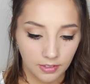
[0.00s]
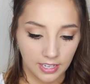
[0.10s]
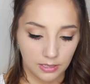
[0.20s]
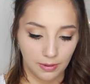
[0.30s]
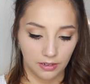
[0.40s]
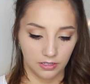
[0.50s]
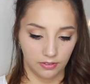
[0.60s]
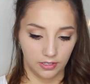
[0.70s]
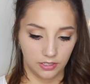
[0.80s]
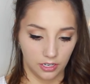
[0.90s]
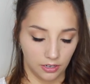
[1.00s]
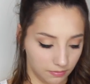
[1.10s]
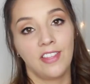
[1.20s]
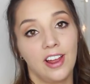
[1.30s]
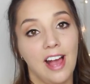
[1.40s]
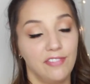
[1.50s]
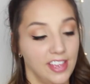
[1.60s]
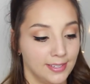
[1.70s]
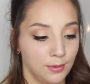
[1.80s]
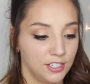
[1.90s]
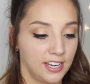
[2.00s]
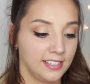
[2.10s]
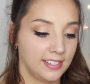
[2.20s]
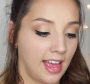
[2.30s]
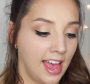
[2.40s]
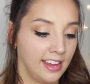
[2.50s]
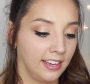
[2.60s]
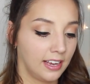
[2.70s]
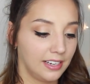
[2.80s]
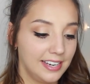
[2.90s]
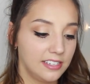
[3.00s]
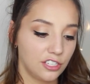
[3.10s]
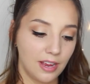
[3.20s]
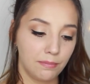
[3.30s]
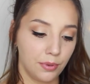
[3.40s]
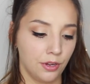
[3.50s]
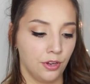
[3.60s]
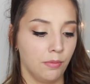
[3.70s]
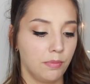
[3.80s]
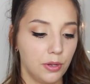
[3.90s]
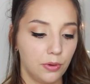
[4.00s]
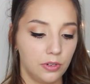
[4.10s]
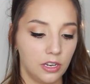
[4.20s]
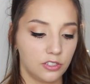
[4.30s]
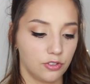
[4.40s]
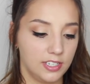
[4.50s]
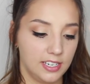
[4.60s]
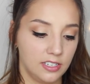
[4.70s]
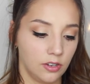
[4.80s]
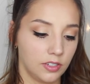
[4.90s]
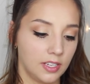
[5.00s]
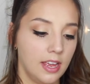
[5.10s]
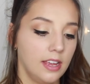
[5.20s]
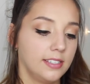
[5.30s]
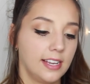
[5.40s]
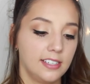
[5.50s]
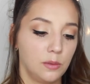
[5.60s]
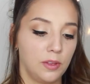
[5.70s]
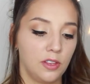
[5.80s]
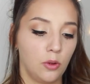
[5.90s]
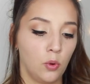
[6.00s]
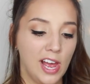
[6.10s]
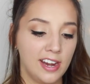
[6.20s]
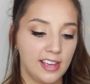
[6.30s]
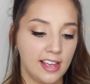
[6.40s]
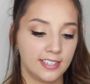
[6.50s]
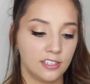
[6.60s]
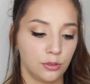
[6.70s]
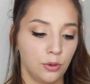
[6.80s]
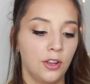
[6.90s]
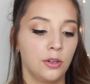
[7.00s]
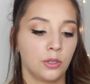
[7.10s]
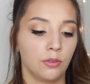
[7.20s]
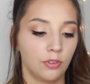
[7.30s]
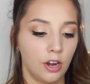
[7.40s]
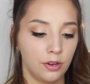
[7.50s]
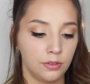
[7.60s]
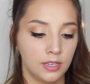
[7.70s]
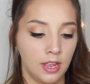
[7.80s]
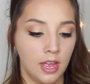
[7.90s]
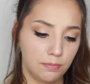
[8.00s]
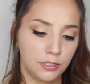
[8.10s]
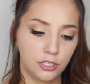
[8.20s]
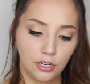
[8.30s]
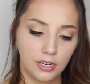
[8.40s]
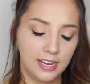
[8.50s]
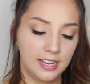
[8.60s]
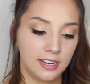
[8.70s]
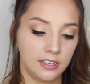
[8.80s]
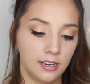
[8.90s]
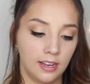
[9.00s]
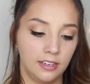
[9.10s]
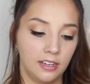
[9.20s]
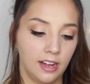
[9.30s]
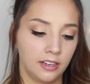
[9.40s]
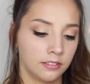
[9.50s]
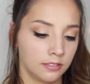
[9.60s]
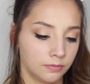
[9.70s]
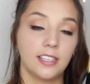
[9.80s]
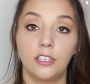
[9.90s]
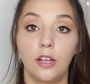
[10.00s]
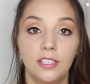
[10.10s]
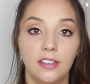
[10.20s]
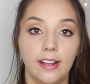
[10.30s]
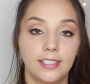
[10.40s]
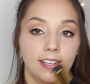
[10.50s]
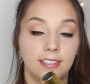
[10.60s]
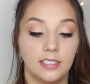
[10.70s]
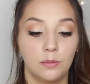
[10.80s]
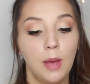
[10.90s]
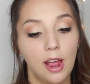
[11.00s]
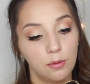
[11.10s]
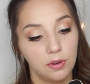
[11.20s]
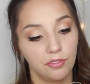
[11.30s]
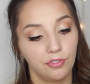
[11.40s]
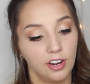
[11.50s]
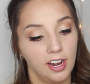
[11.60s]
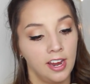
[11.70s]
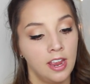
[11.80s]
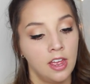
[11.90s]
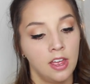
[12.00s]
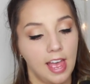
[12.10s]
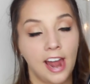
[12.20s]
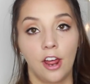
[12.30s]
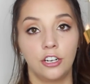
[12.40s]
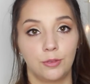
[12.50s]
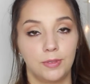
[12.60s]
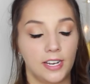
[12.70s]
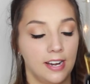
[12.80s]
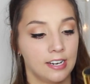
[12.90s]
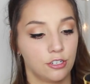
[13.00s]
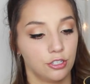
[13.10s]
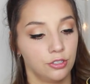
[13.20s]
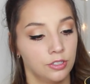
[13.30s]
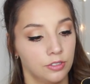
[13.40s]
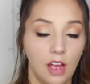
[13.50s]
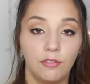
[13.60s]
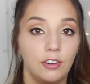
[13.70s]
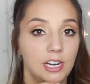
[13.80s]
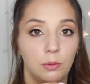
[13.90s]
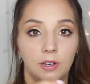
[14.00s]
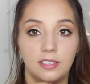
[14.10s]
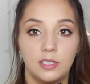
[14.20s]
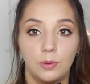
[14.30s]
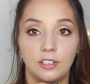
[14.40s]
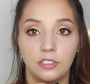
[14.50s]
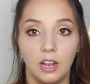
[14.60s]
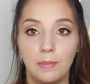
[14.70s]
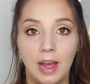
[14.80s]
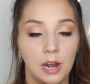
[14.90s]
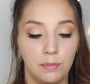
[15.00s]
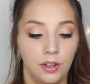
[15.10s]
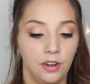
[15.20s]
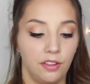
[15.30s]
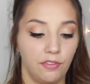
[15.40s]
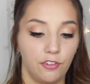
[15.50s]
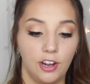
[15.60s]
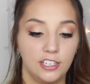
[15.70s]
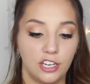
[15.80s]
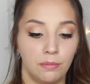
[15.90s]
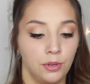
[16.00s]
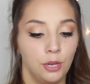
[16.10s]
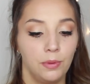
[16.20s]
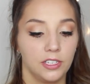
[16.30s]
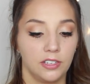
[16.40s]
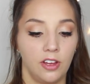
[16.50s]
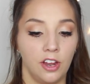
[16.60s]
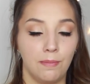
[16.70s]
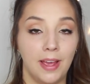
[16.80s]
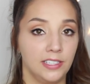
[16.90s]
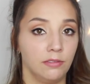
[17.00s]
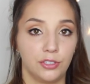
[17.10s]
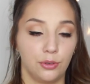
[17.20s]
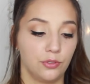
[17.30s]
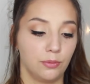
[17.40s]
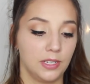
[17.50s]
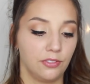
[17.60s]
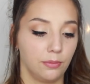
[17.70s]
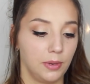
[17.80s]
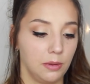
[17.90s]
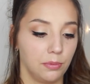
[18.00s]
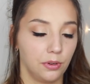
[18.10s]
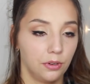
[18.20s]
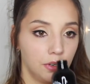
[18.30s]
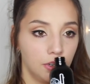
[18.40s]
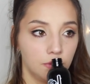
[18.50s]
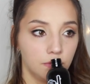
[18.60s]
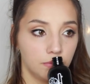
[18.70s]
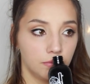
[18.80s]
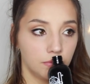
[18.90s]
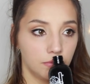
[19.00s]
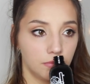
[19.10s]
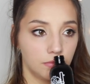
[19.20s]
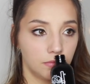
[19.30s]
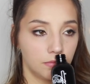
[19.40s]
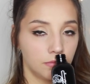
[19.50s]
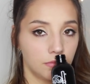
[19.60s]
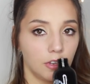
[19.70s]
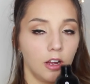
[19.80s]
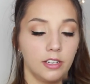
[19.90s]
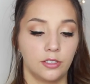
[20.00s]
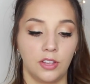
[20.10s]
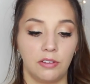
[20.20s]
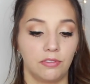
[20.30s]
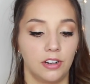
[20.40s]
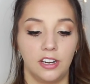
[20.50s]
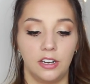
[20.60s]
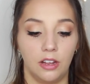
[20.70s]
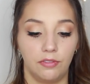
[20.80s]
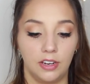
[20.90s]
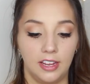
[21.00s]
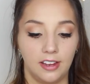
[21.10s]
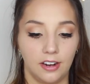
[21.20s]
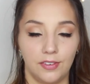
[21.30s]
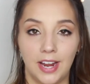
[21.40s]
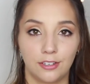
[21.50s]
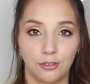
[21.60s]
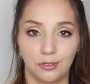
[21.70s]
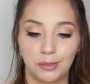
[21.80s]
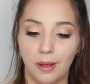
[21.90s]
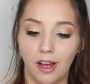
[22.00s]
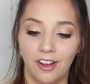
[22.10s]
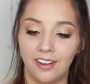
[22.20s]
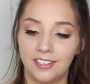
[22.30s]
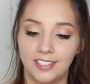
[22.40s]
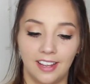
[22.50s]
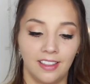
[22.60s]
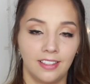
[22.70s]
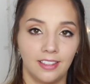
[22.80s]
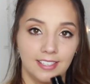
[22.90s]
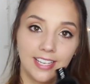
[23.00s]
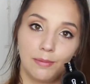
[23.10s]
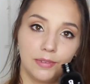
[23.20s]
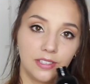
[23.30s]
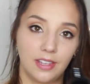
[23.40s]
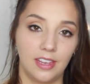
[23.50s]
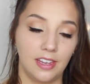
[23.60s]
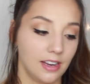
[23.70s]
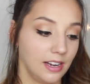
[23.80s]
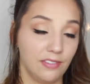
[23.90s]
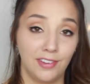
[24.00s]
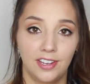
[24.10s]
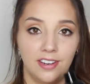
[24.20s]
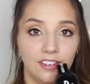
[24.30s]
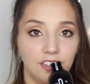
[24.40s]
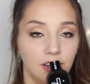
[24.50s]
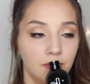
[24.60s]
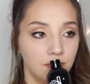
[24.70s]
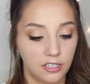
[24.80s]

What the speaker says: And that smells lovely too. And then I have this, which is a clean shampoo, pure luxury detox, scented with organic essential oils of rose, patchouli and ylang ylang. So there's no synthetics, this is paraben free and 100% natural. I've really wanted to switch to like paraben free shampoo because I've heard amazing results from different people. Oh, it's got that really lovely kind of natural spa scent, the same as the leave-in conditioner.